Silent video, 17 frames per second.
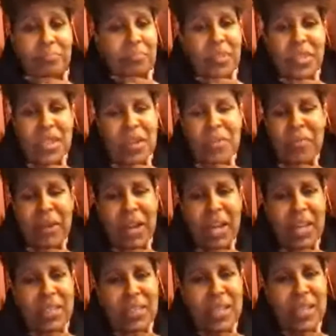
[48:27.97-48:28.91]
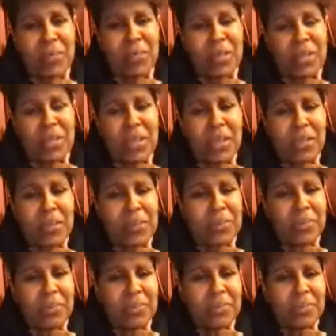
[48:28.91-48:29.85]
It's not gonna be the last time we see it.
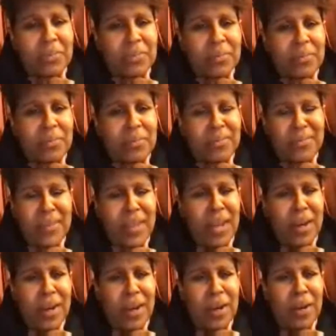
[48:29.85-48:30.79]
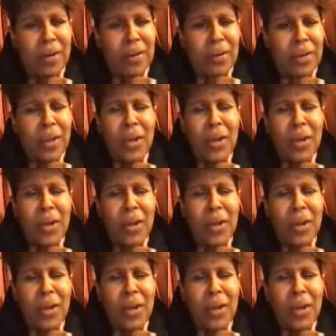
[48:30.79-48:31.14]
Not at all.